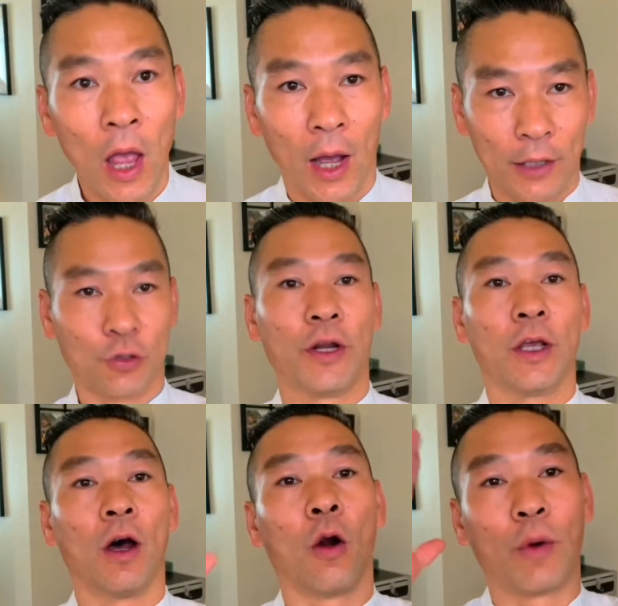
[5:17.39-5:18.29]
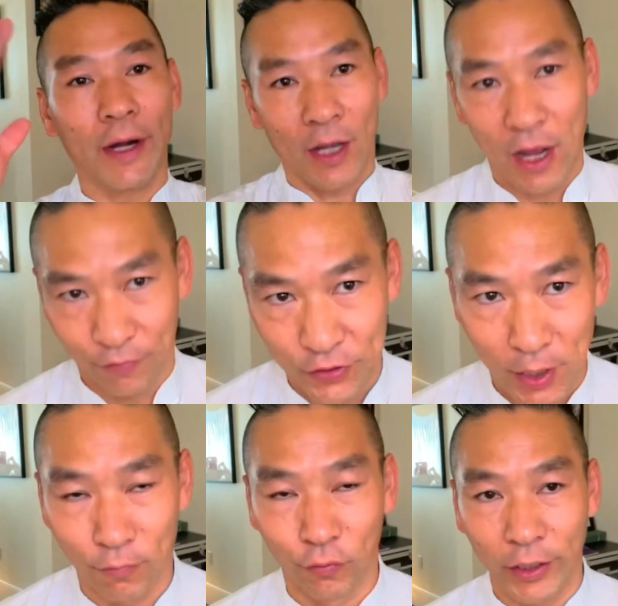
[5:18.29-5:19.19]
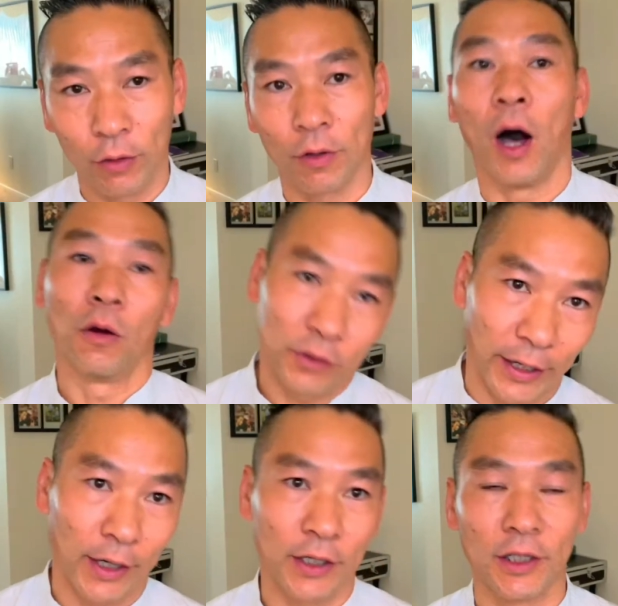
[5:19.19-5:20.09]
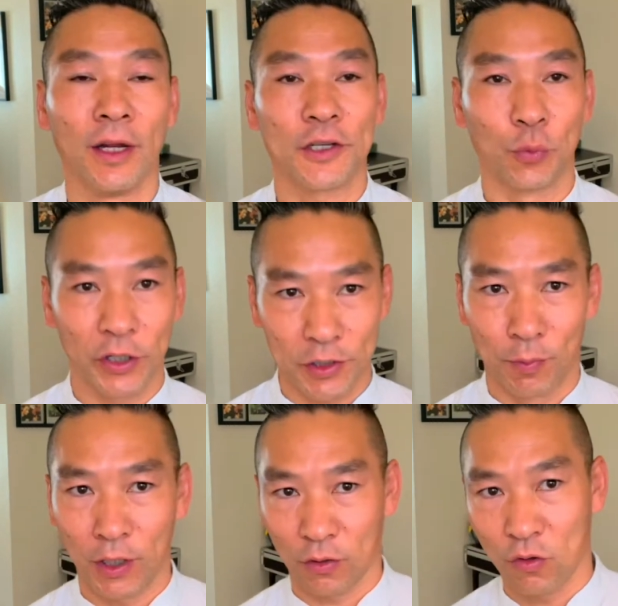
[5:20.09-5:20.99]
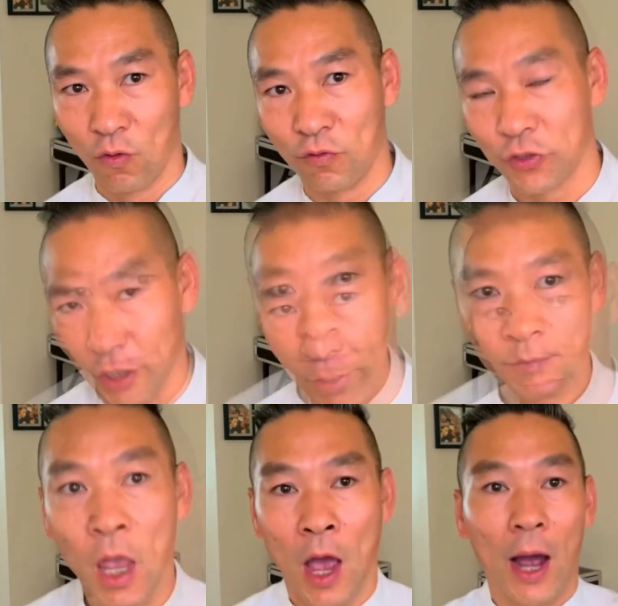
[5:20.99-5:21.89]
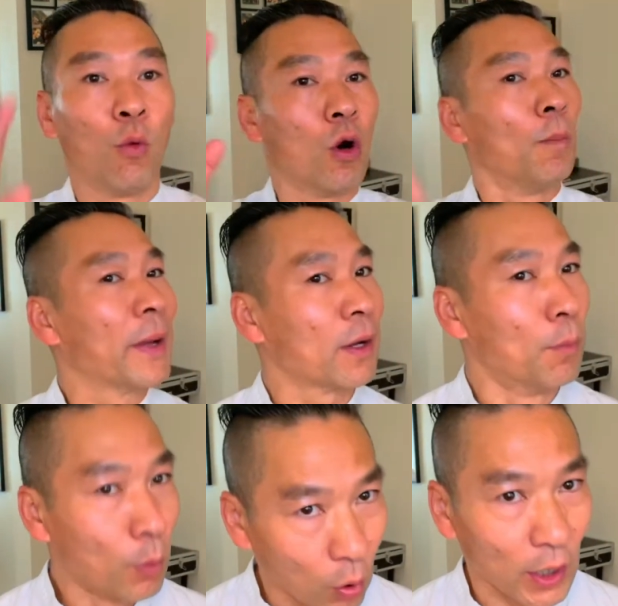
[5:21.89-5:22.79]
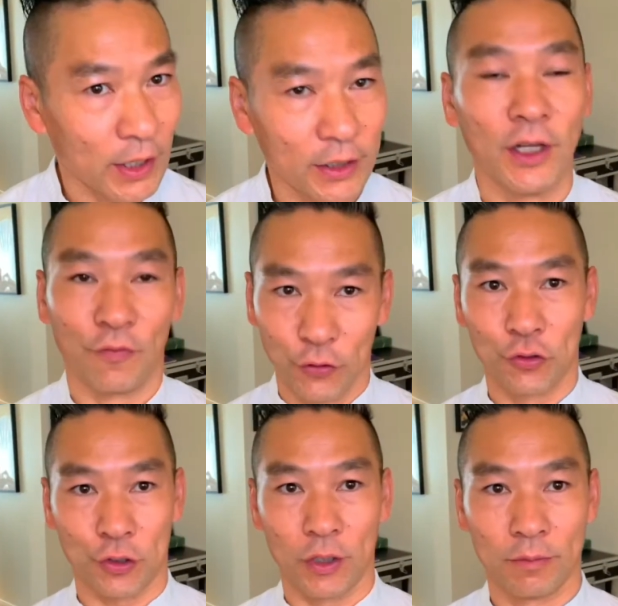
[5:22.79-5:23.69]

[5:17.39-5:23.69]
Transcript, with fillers: Actually, I already have some video out there in Las Vegas Modern Kung Fu channel. I will make more in the future.